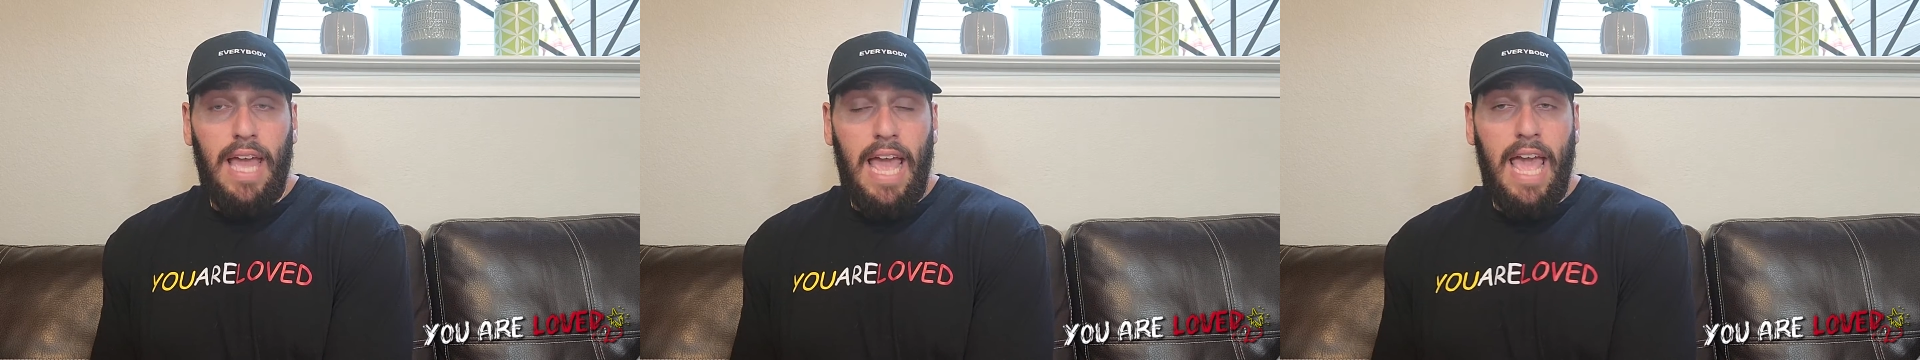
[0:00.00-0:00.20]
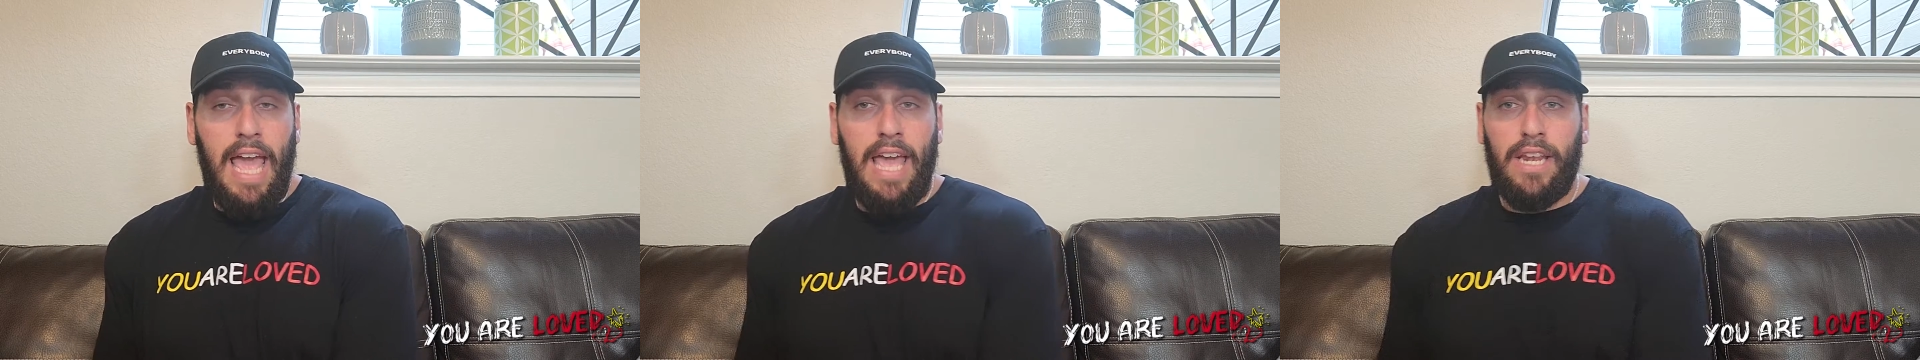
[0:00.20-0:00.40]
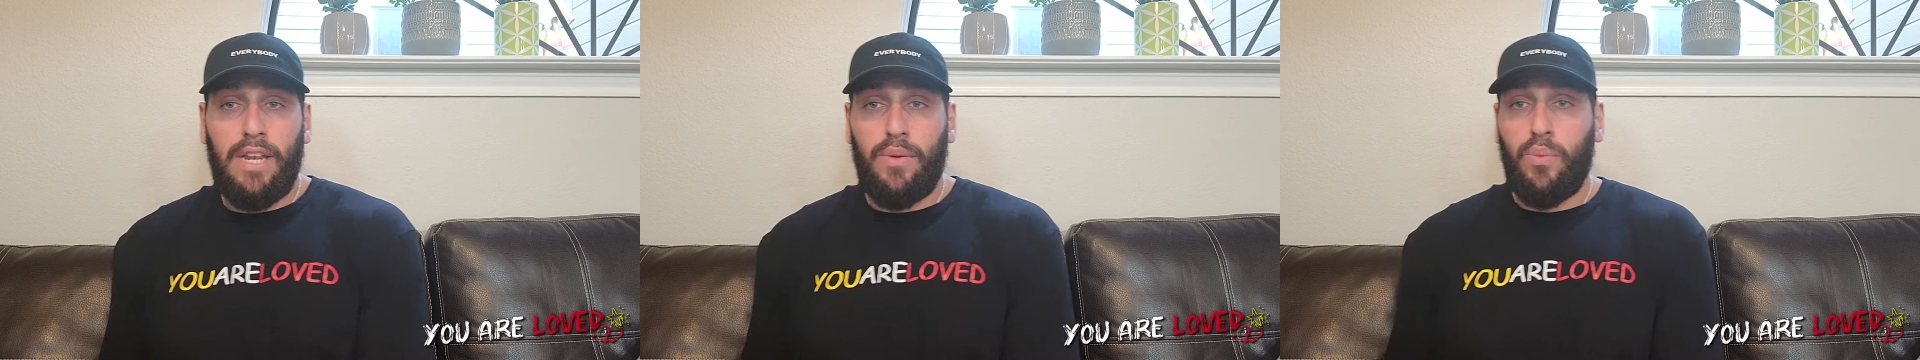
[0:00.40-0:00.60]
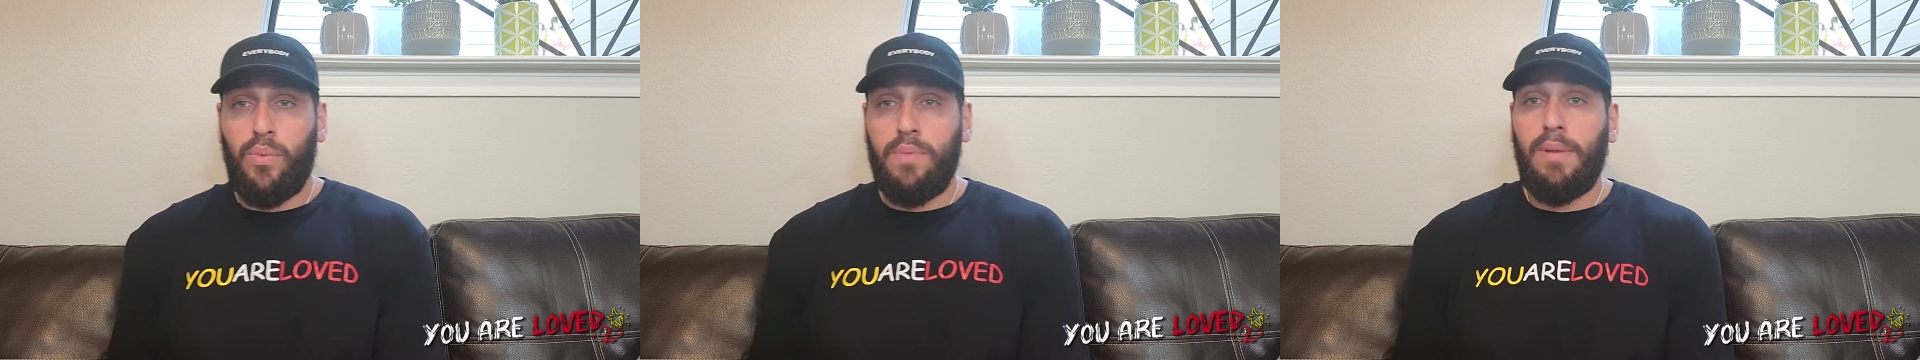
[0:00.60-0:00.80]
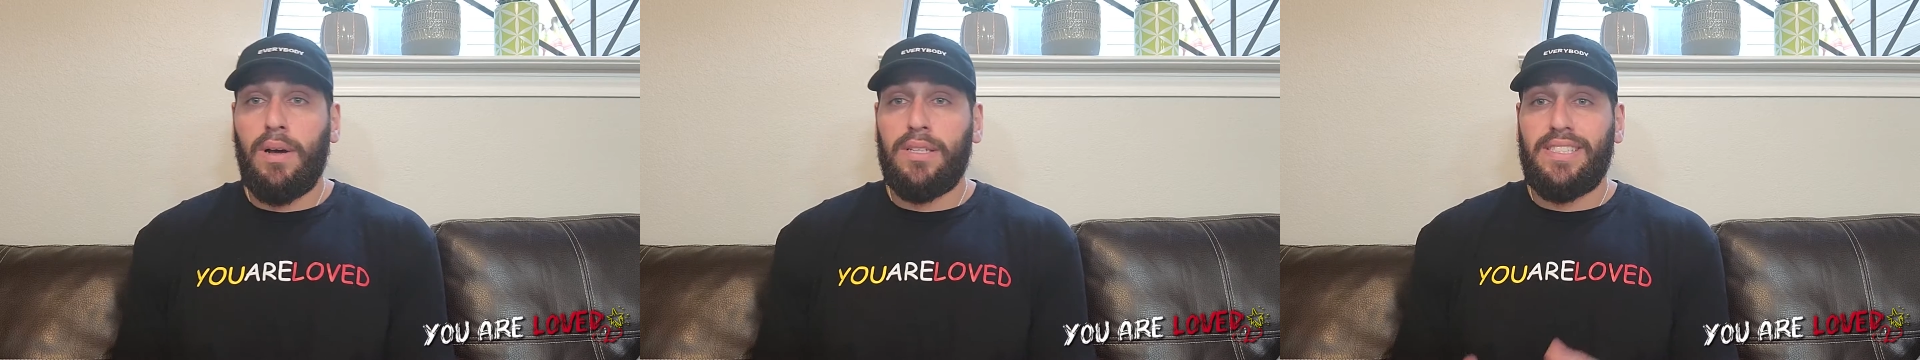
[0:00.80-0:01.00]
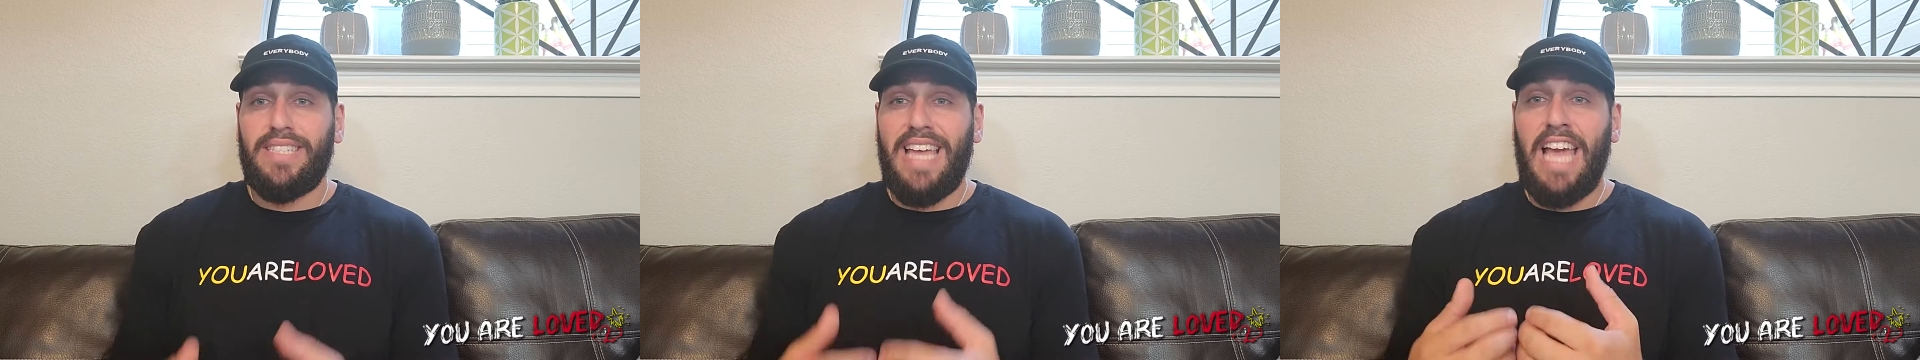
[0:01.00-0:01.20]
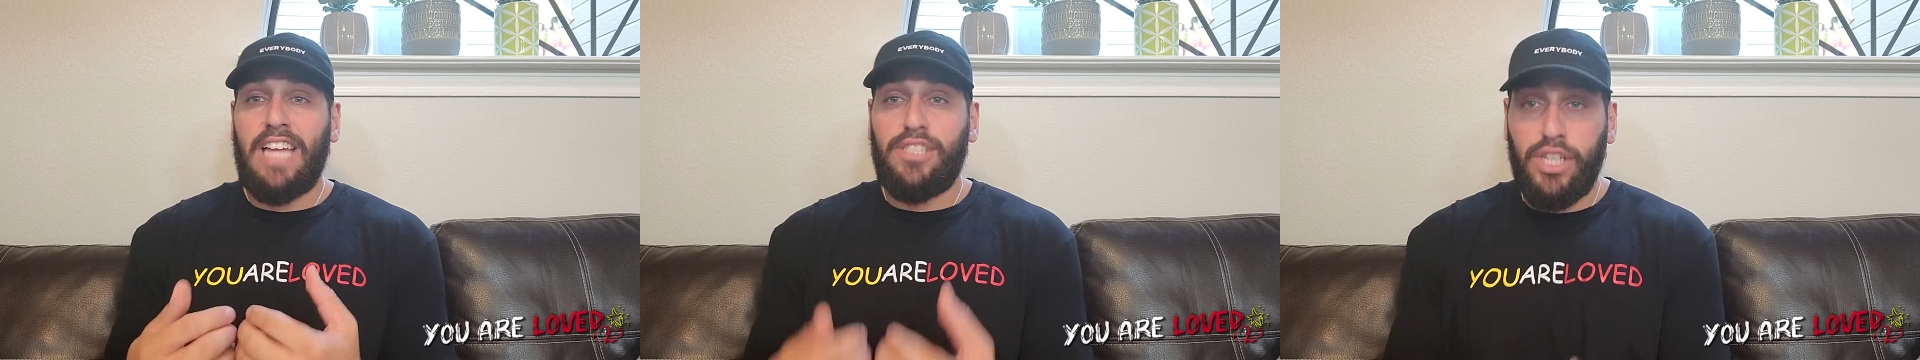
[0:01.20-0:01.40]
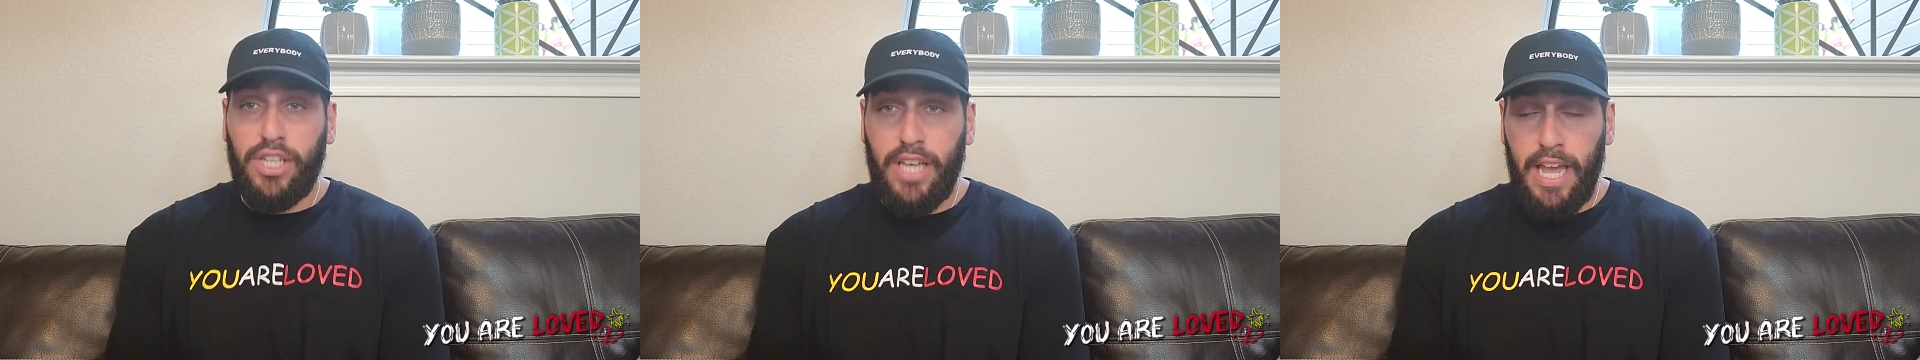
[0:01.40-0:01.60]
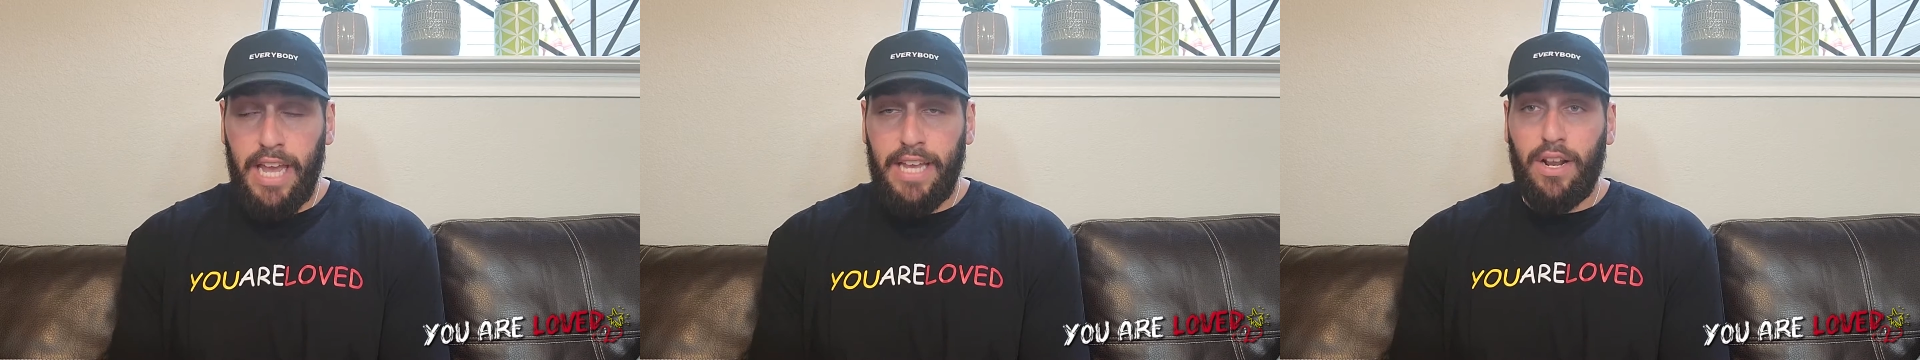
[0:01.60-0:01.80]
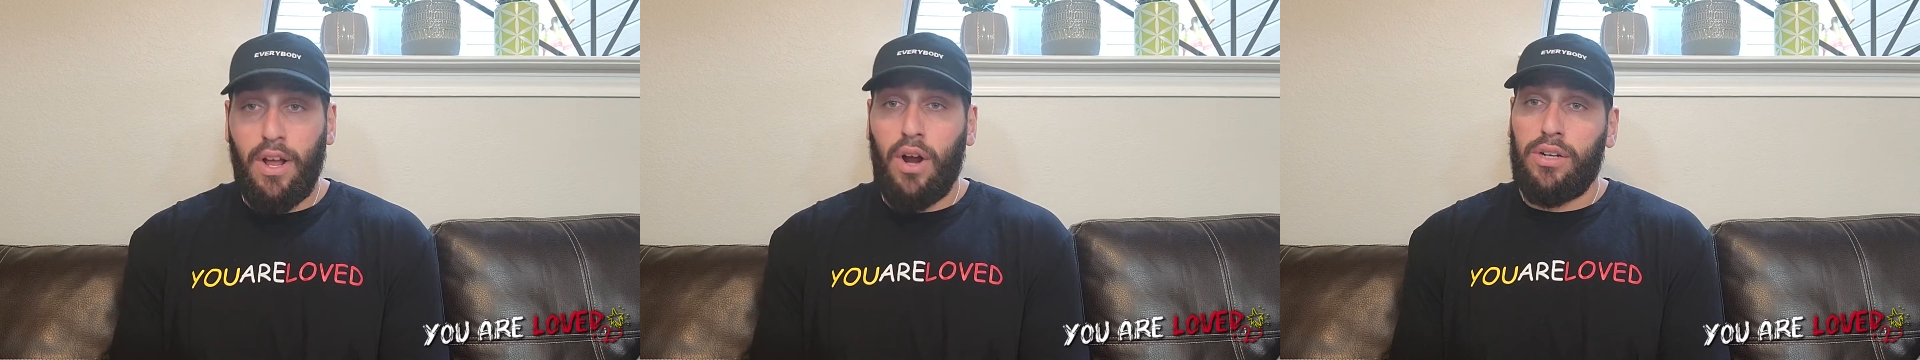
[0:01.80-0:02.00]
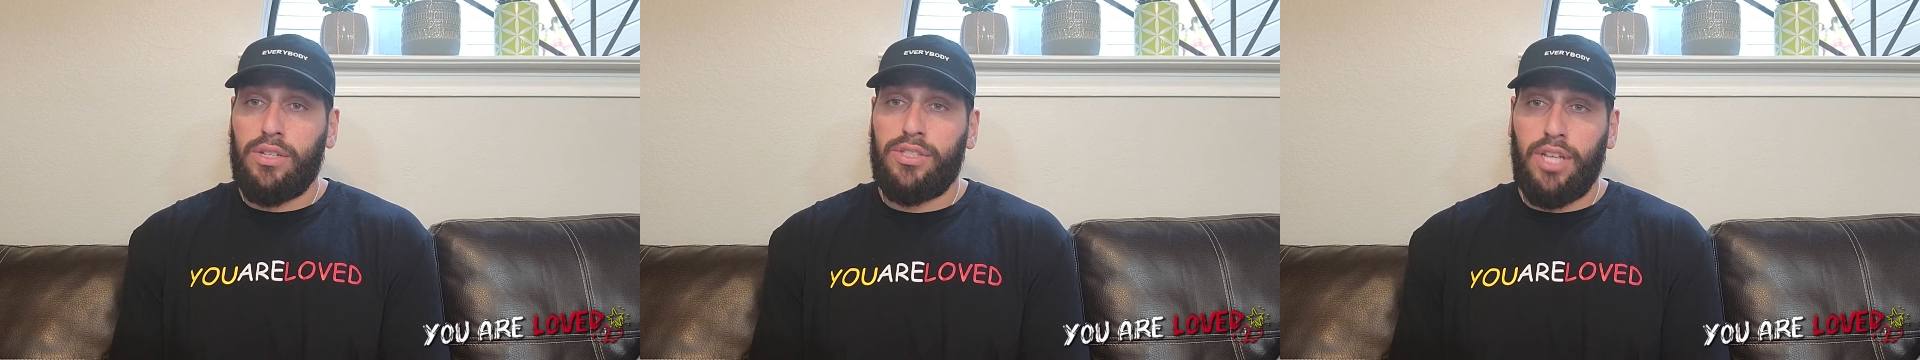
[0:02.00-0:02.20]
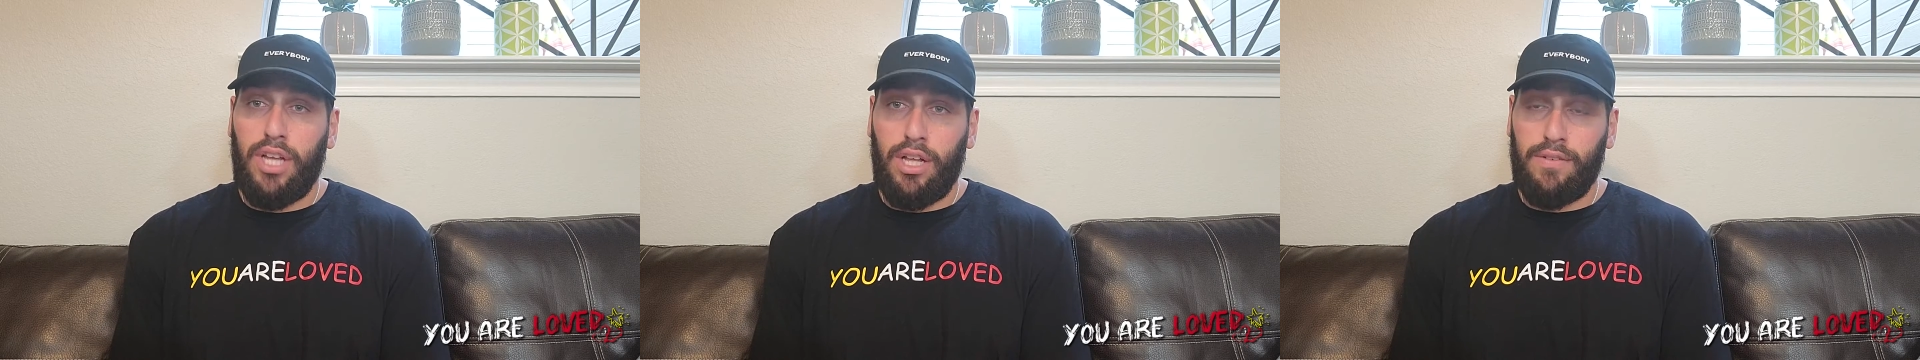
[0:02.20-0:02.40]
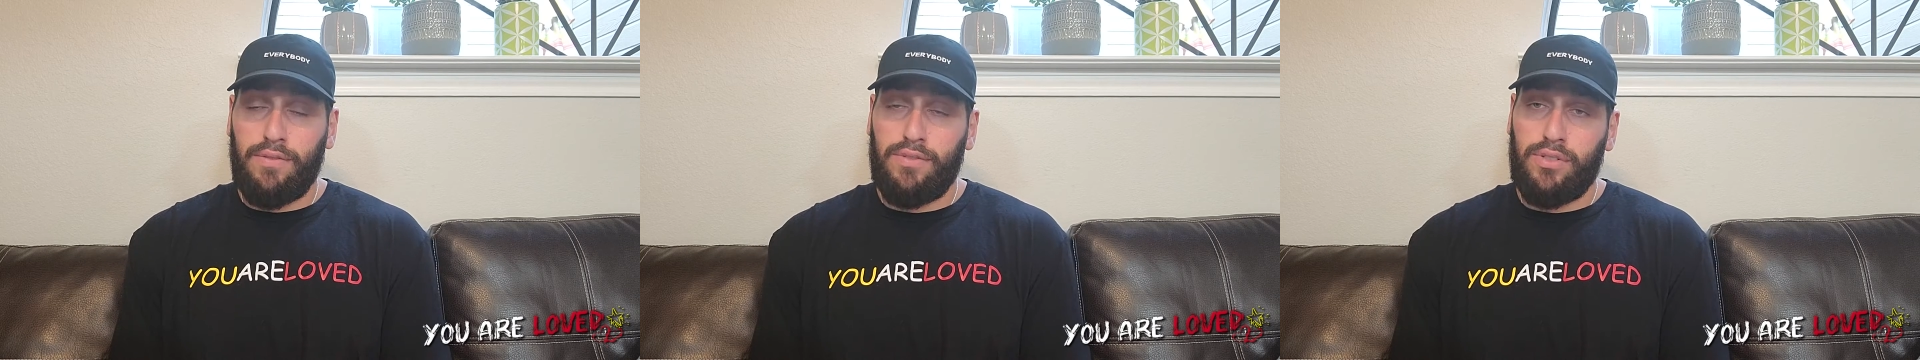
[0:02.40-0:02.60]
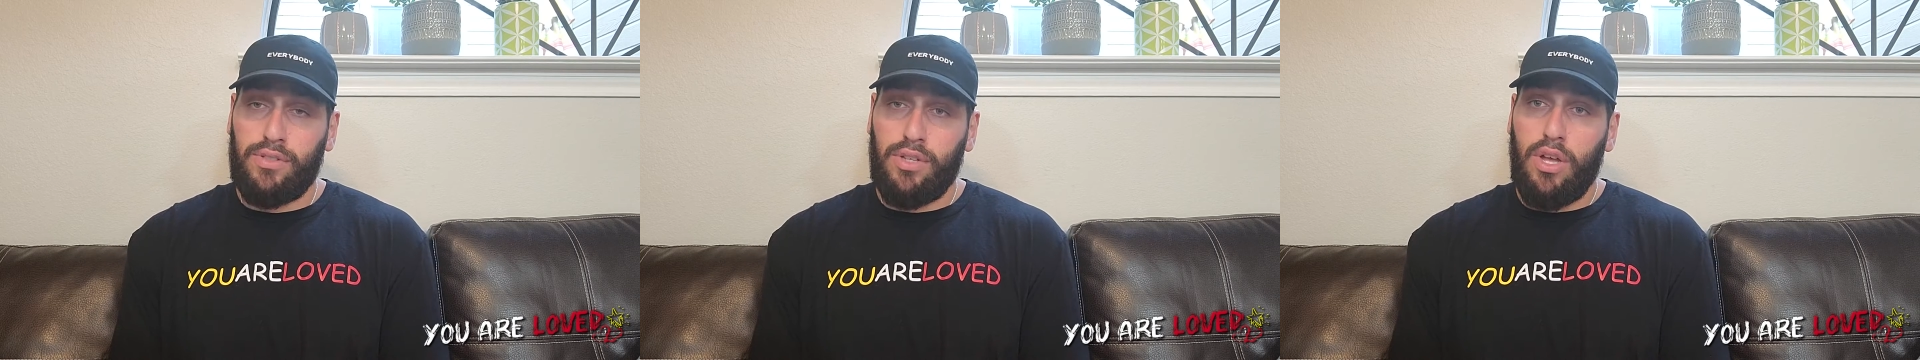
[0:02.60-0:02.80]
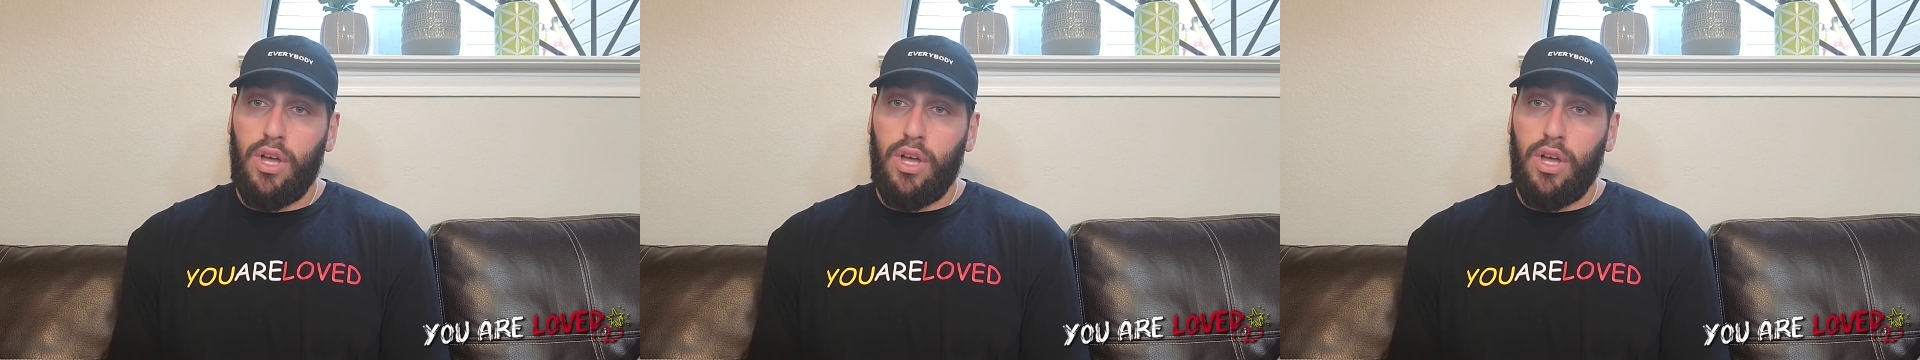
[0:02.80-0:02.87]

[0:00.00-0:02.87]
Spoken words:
And we must educate ourselves